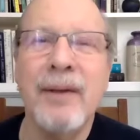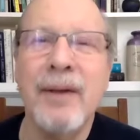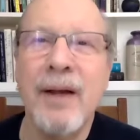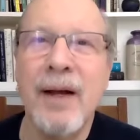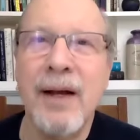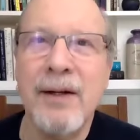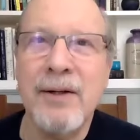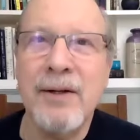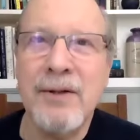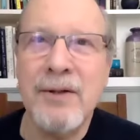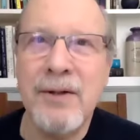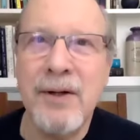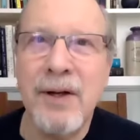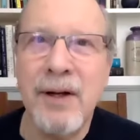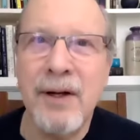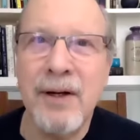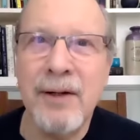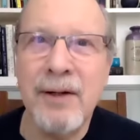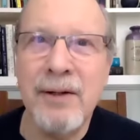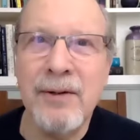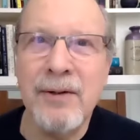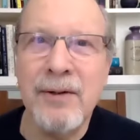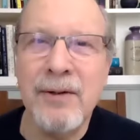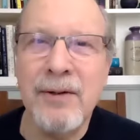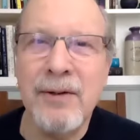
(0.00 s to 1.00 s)
That's
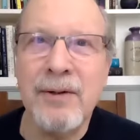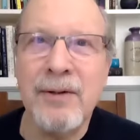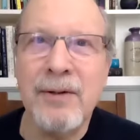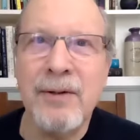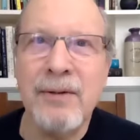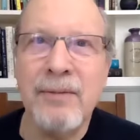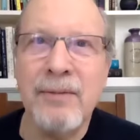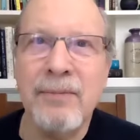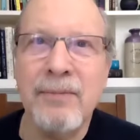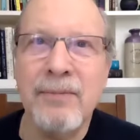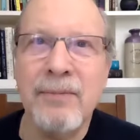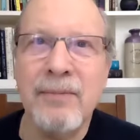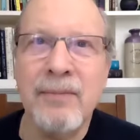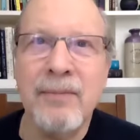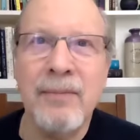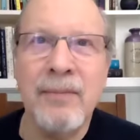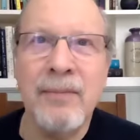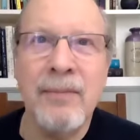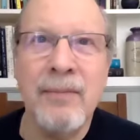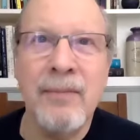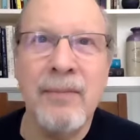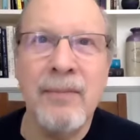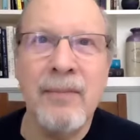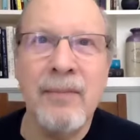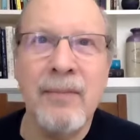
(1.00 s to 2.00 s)
nice.
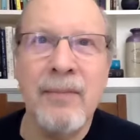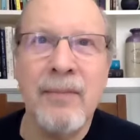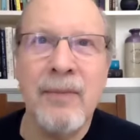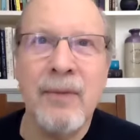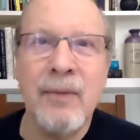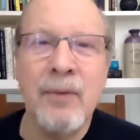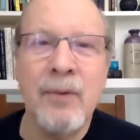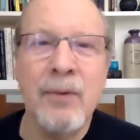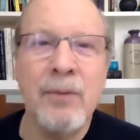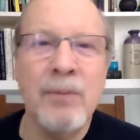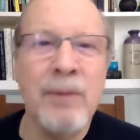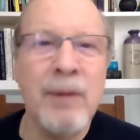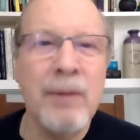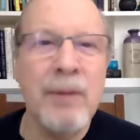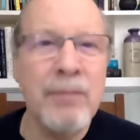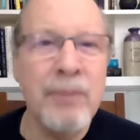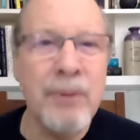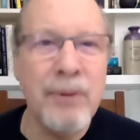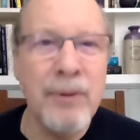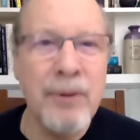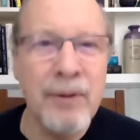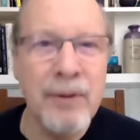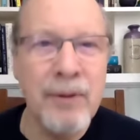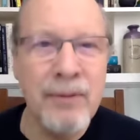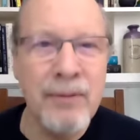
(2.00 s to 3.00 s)

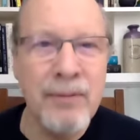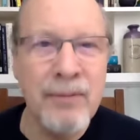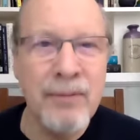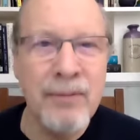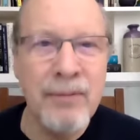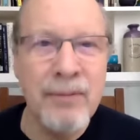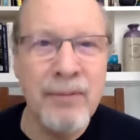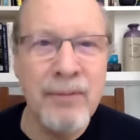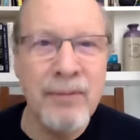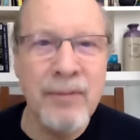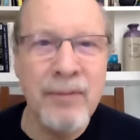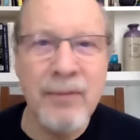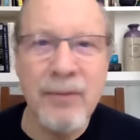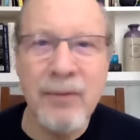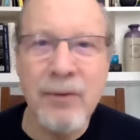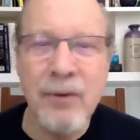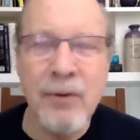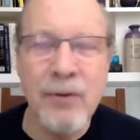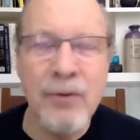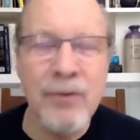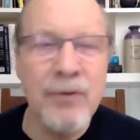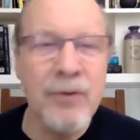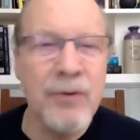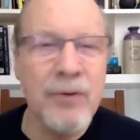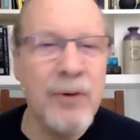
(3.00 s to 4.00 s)
Remember,
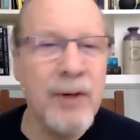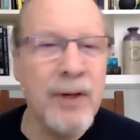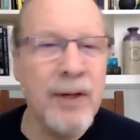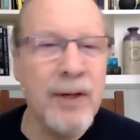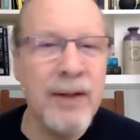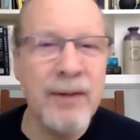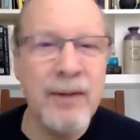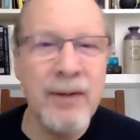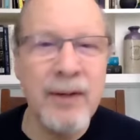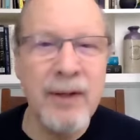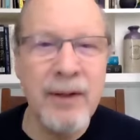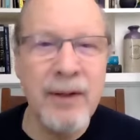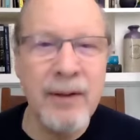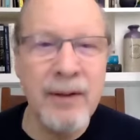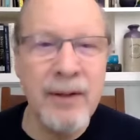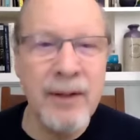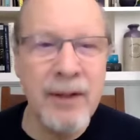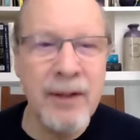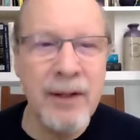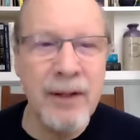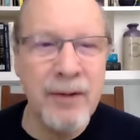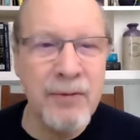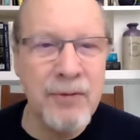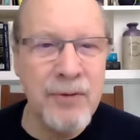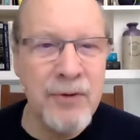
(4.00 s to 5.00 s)
don't do anything
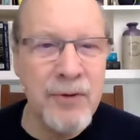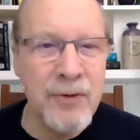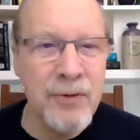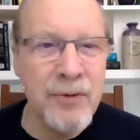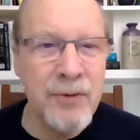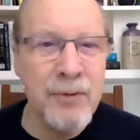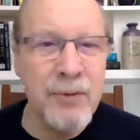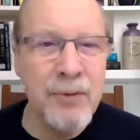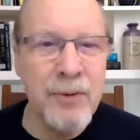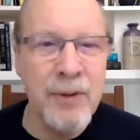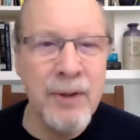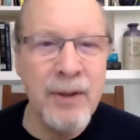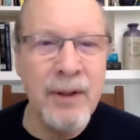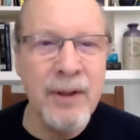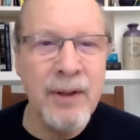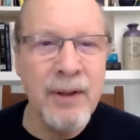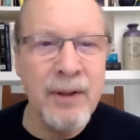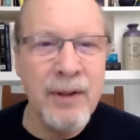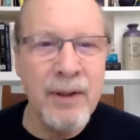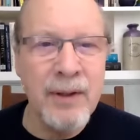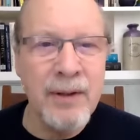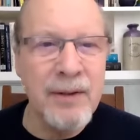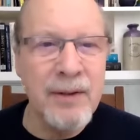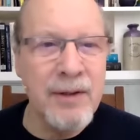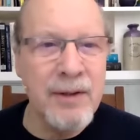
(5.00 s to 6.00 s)
that gives you
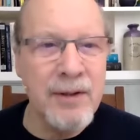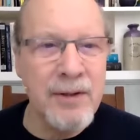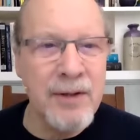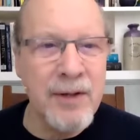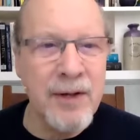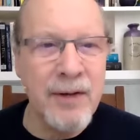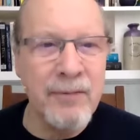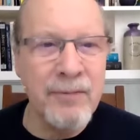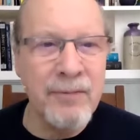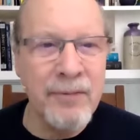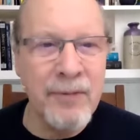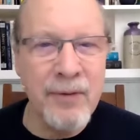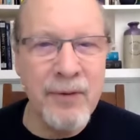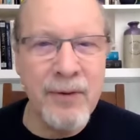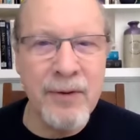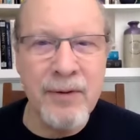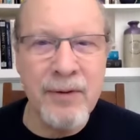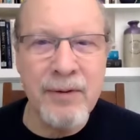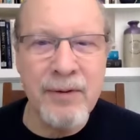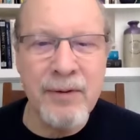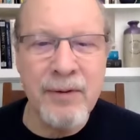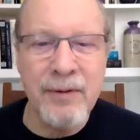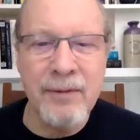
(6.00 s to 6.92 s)
discomfort.